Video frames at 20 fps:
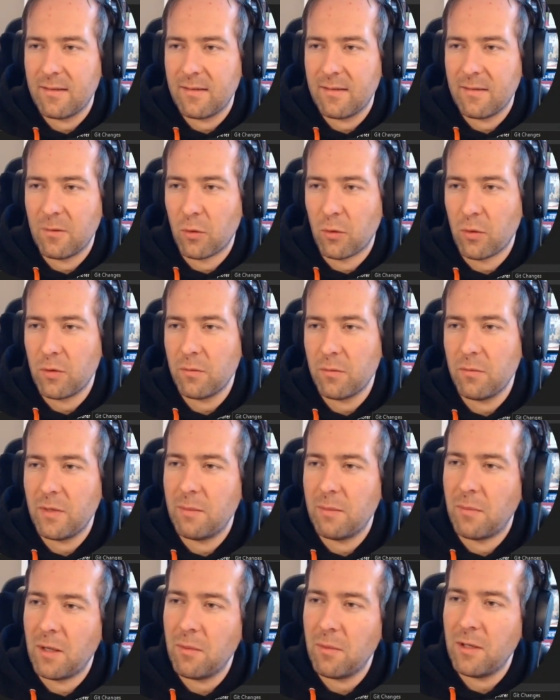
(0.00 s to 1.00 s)
Or
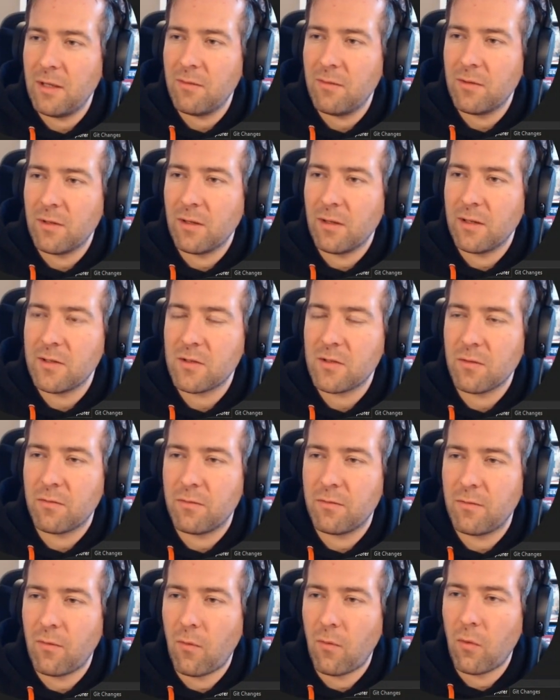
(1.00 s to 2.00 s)
maybe even a list of
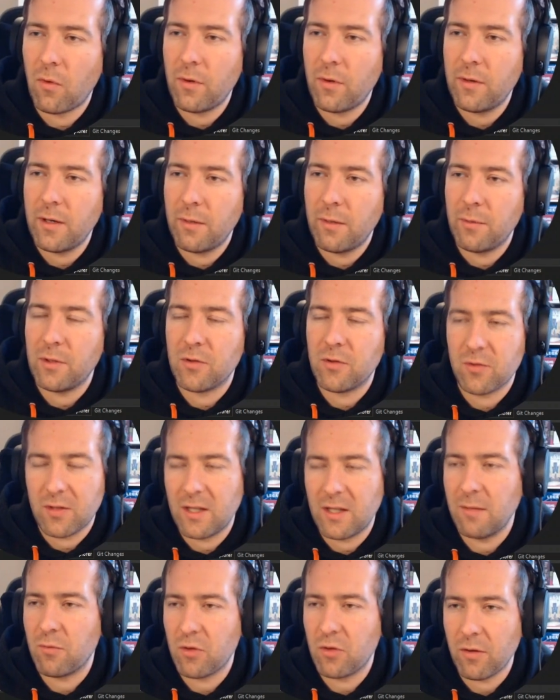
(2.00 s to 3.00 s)
4 and we just
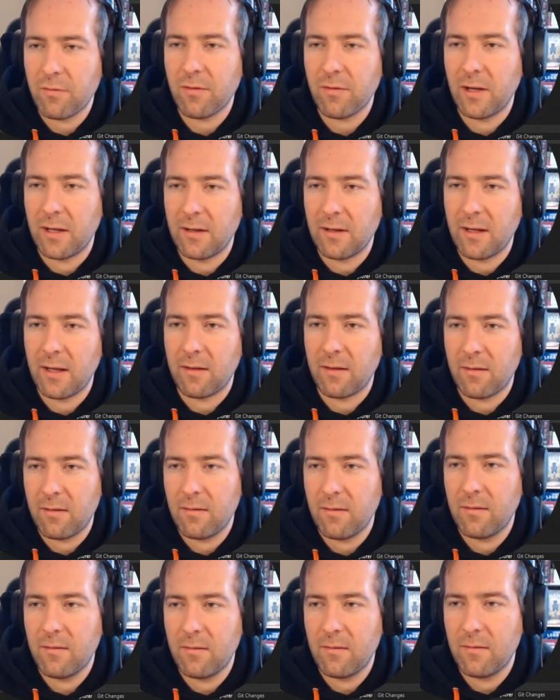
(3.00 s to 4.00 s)
keep shuffling that.
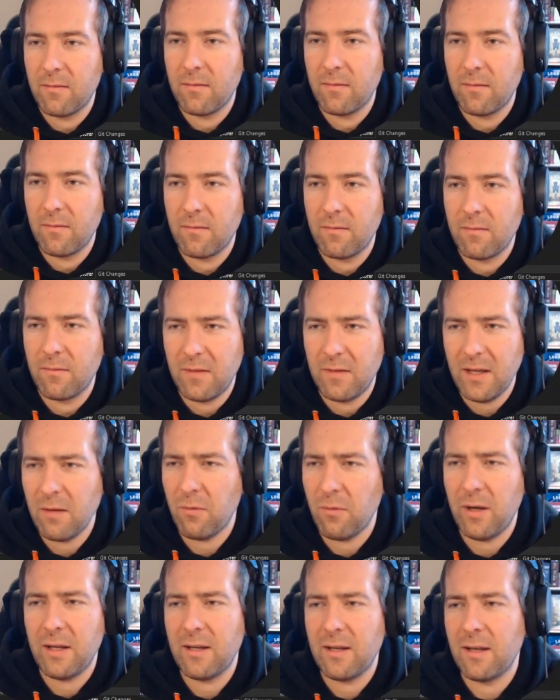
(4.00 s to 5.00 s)
Yeah,
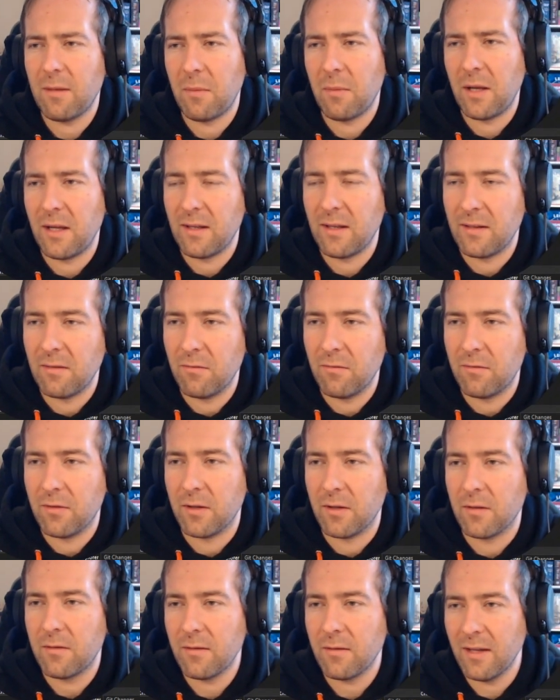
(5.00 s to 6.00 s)
why did I make it
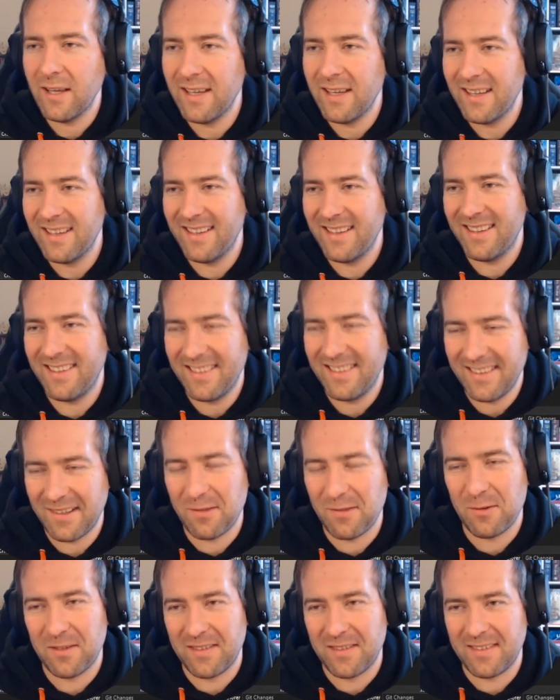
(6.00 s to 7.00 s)
infinite?
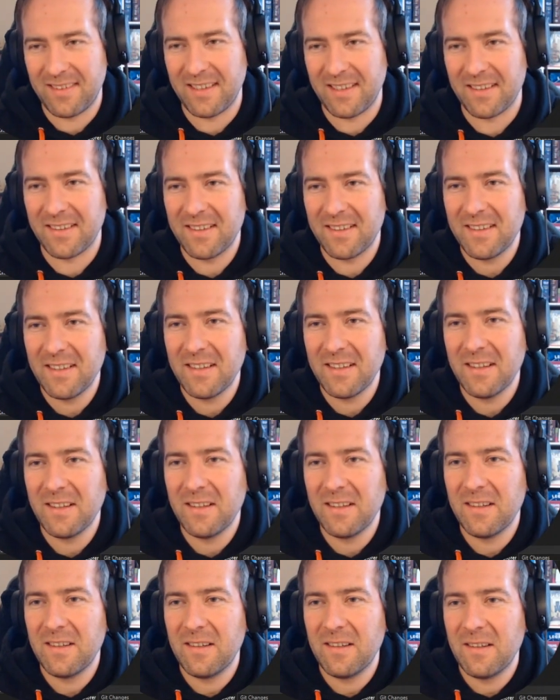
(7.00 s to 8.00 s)
Oh dear.
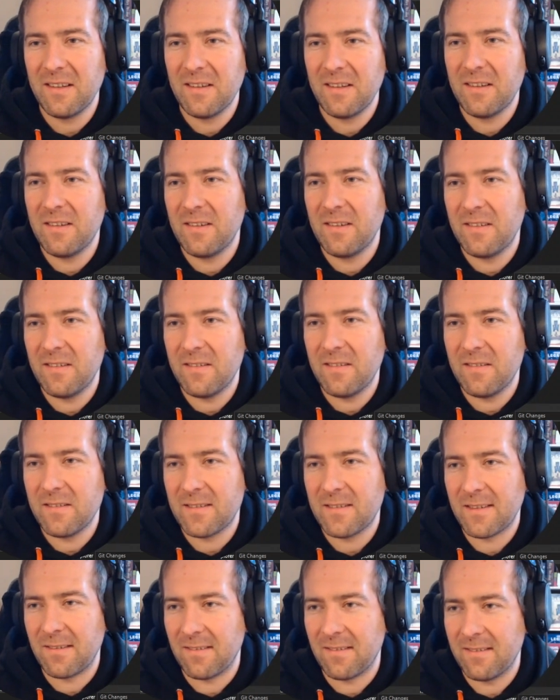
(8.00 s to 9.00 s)

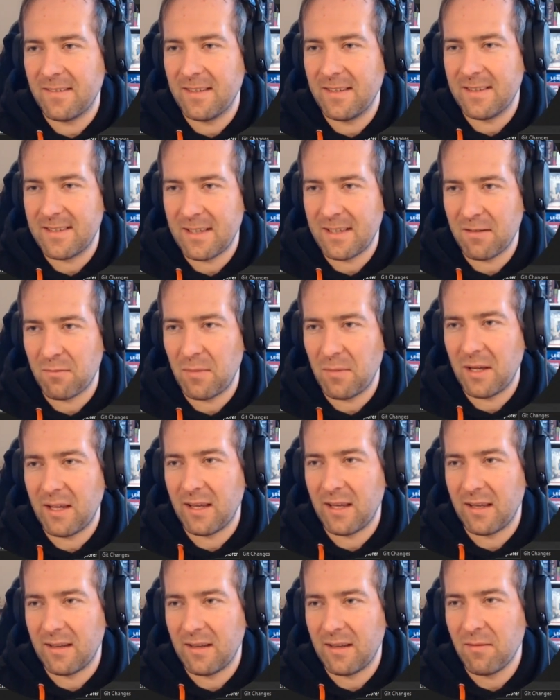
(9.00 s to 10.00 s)
So instead of
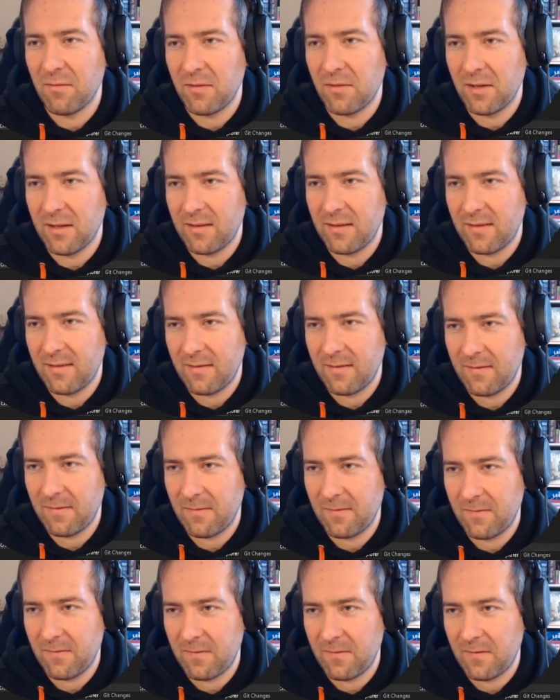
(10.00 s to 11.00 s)
making it infinite,
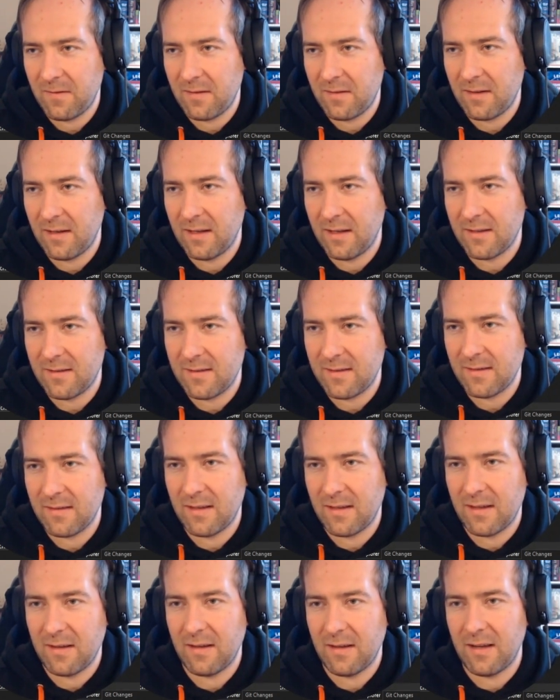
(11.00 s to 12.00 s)
let's
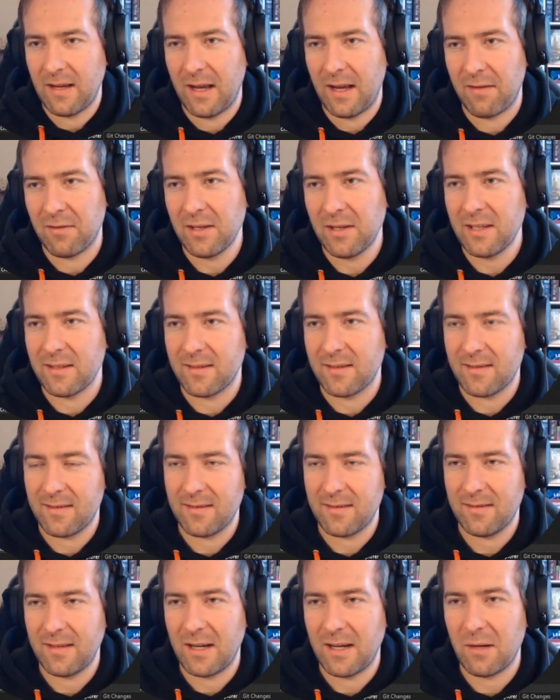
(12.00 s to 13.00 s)
have a
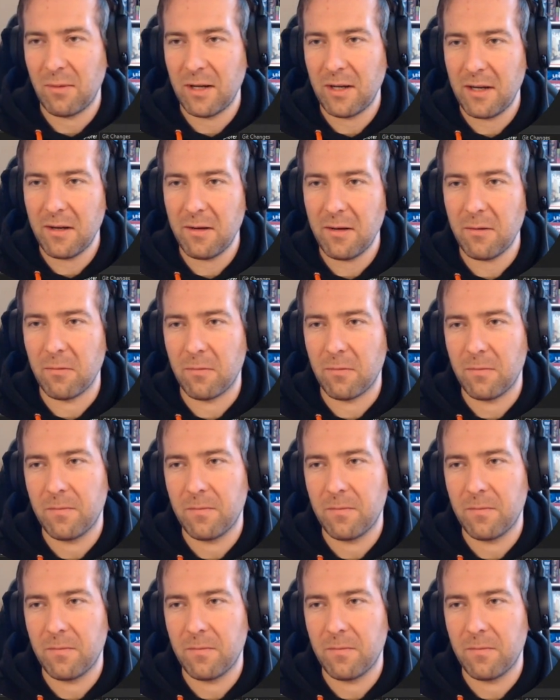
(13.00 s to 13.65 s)
list. There we go.